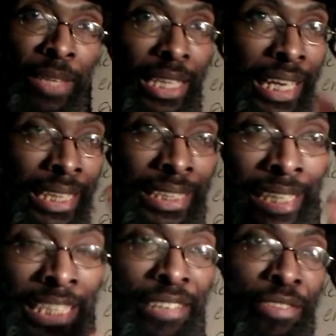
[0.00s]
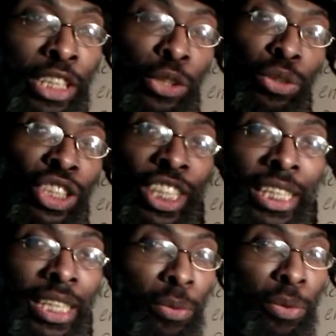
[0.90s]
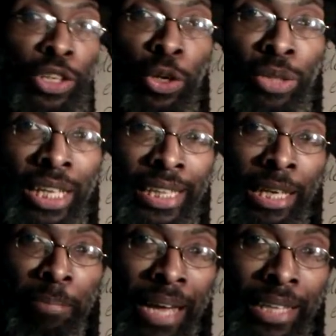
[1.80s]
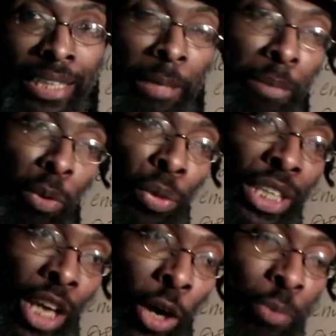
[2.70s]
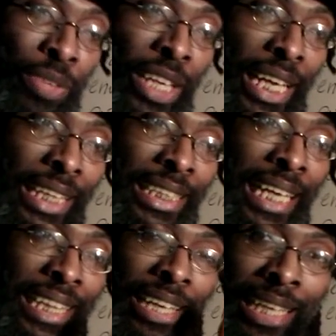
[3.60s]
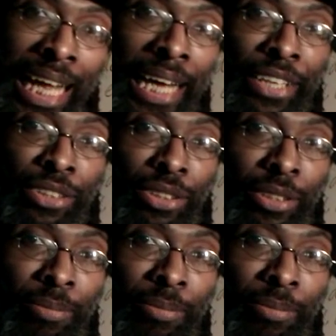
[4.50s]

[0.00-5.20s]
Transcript: Like this individual, Jeeyna, we don't know nothing about them, but what we know is that they're liars.